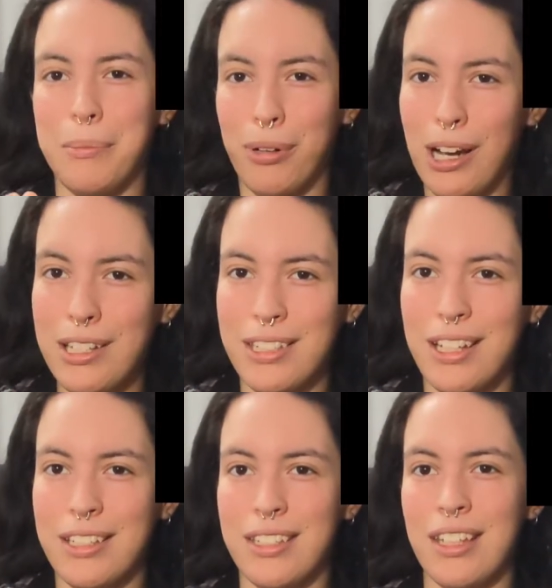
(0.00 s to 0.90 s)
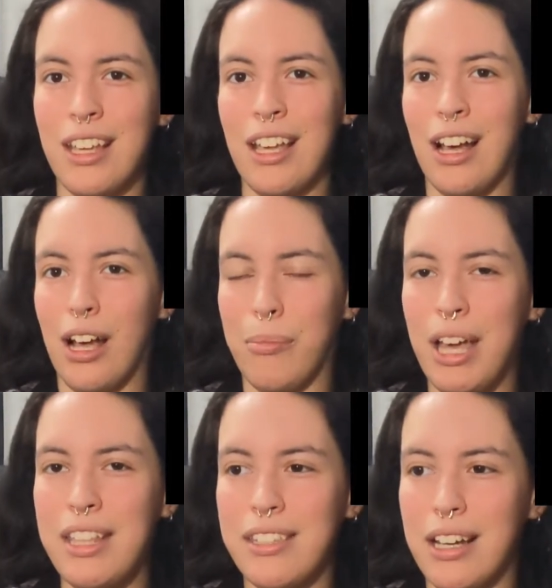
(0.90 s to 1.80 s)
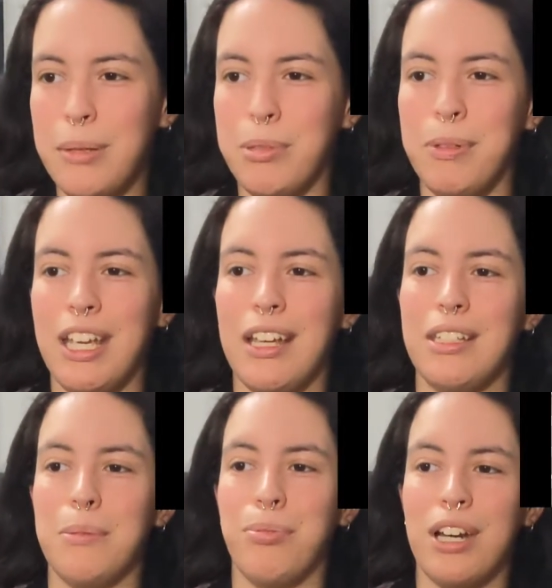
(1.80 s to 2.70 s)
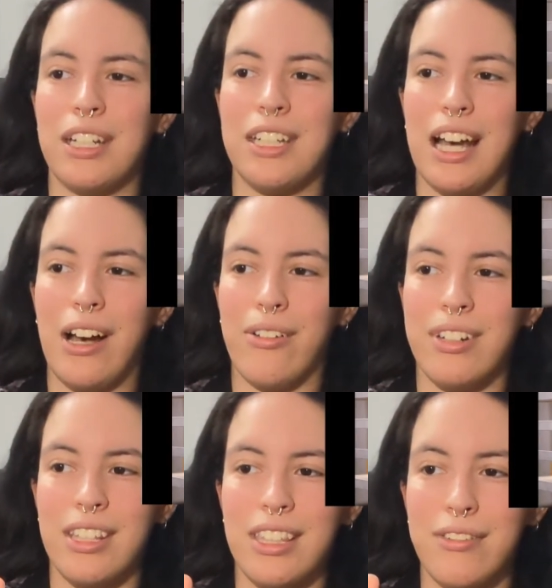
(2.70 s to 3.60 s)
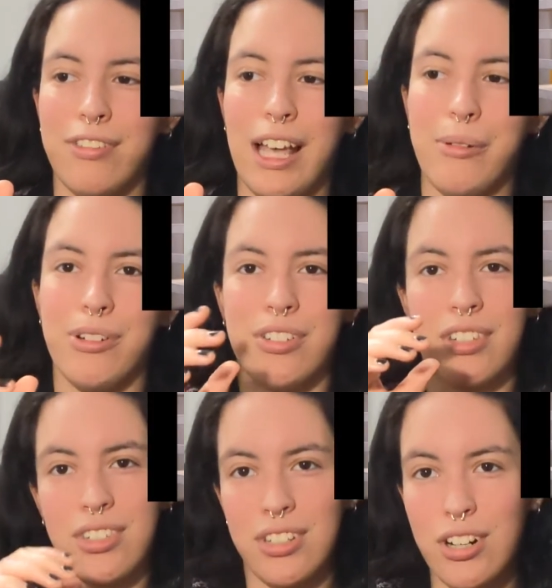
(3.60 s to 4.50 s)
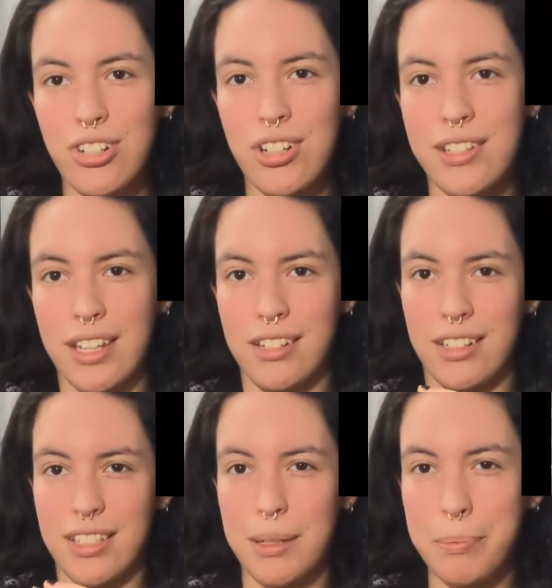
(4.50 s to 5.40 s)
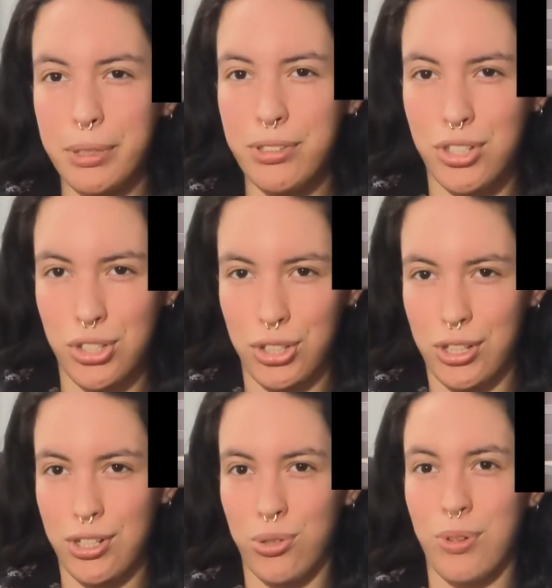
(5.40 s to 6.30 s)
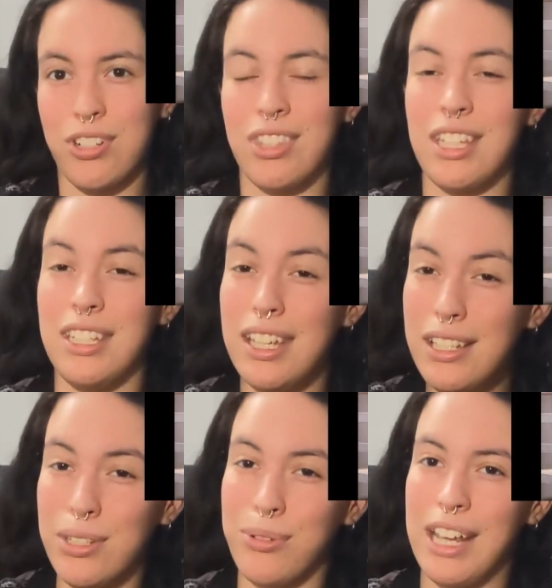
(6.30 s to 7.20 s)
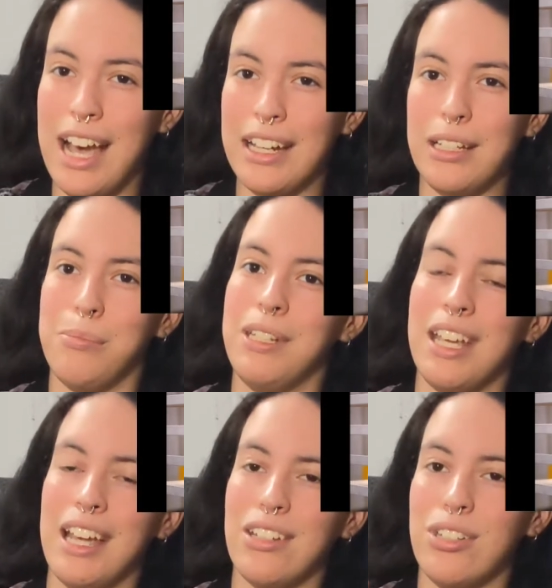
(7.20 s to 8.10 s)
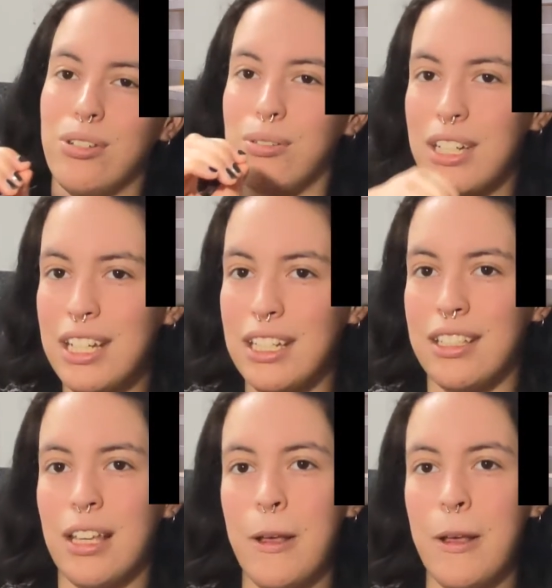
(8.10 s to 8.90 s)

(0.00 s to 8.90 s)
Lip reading: process, enzymes began to break down the flour's starches into simpler sugars, which the yeast we added began to eat.